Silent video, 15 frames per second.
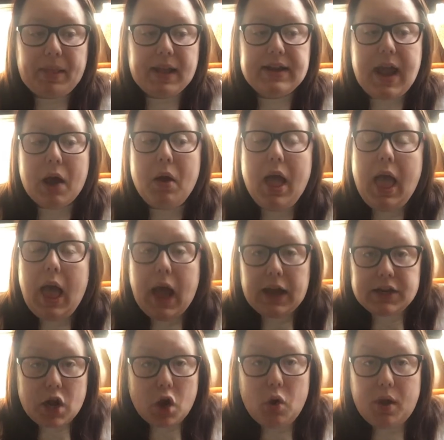Now, I
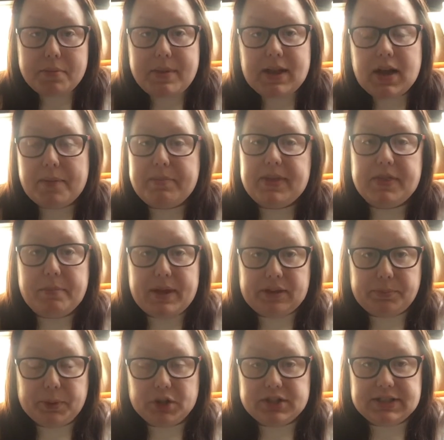know I may not be the
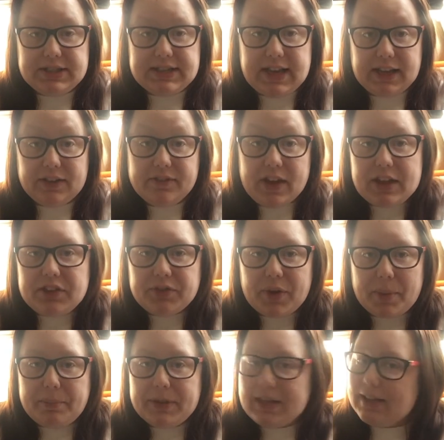best person to take advice
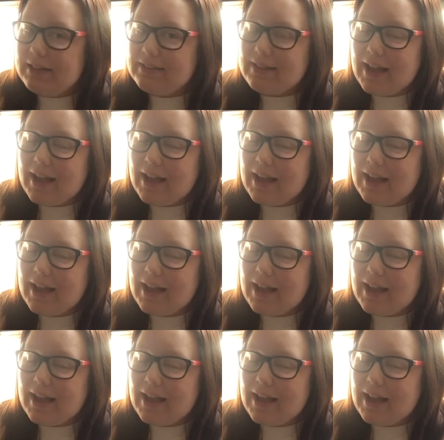from because